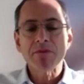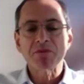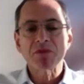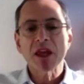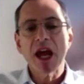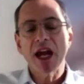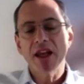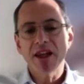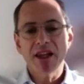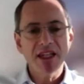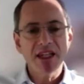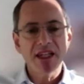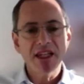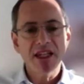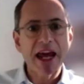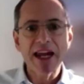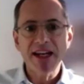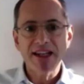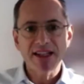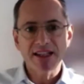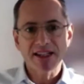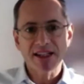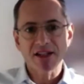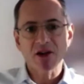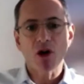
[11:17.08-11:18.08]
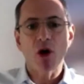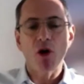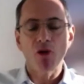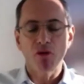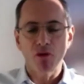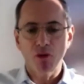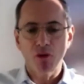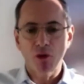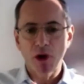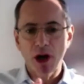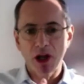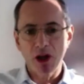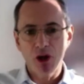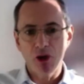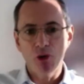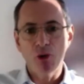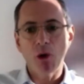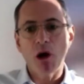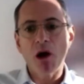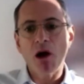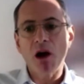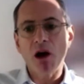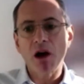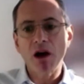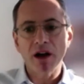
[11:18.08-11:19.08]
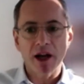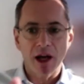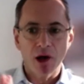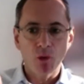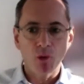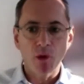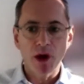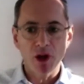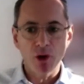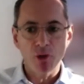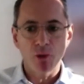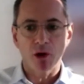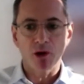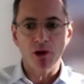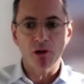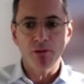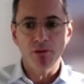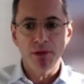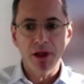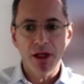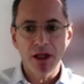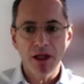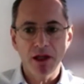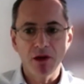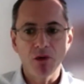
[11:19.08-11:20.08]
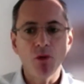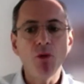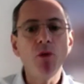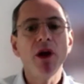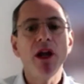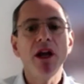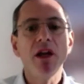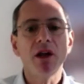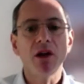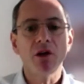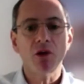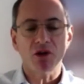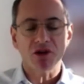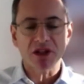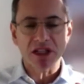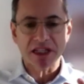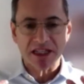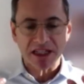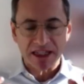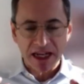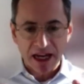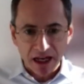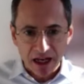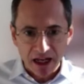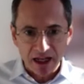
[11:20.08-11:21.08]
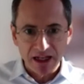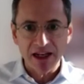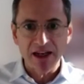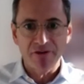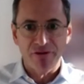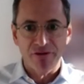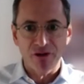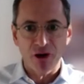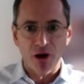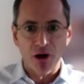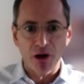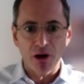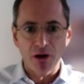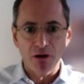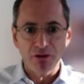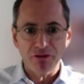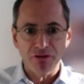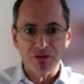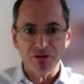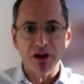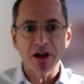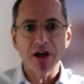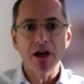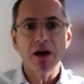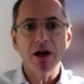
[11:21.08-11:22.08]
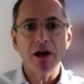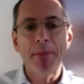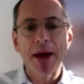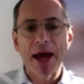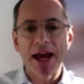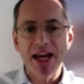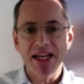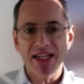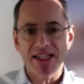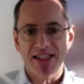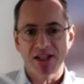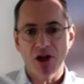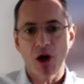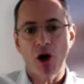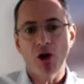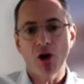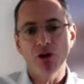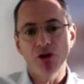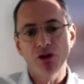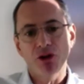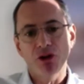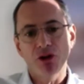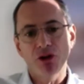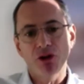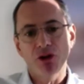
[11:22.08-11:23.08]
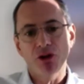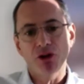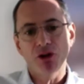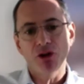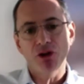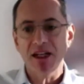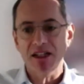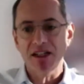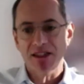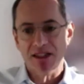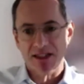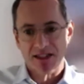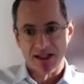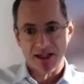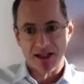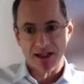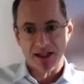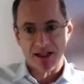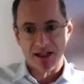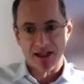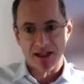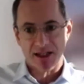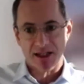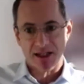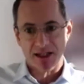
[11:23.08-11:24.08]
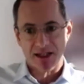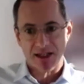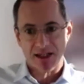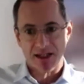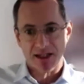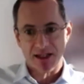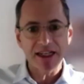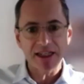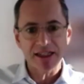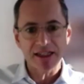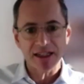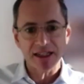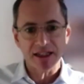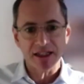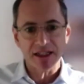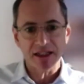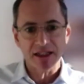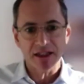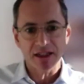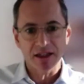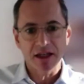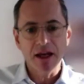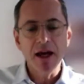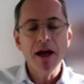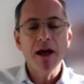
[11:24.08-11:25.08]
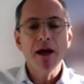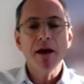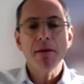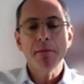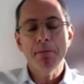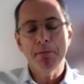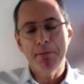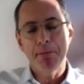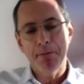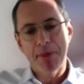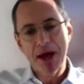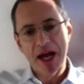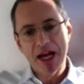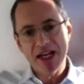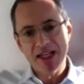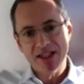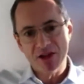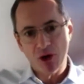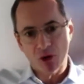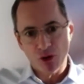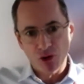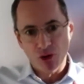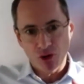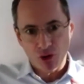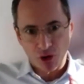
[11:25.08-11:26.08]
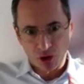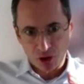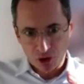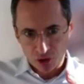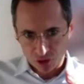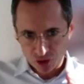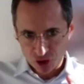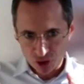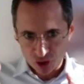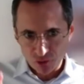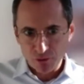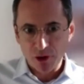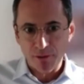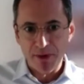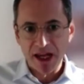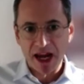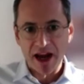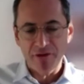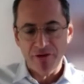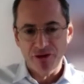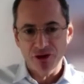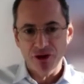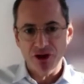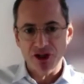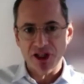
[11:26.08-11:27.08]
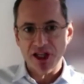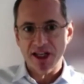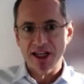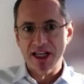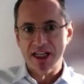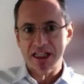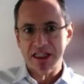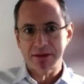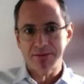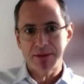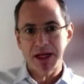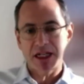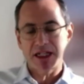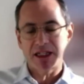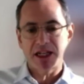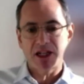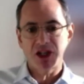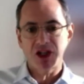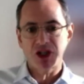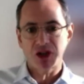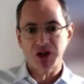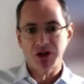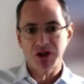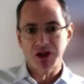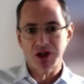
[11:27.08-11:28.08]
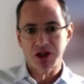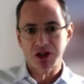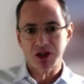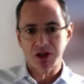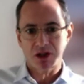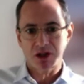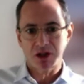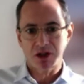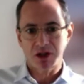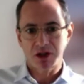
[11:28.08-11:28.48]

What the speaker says: And these states of where you are and where you want to be will constantly evolve based on the dynamics of the market, based on your consumer behaviors and expectations,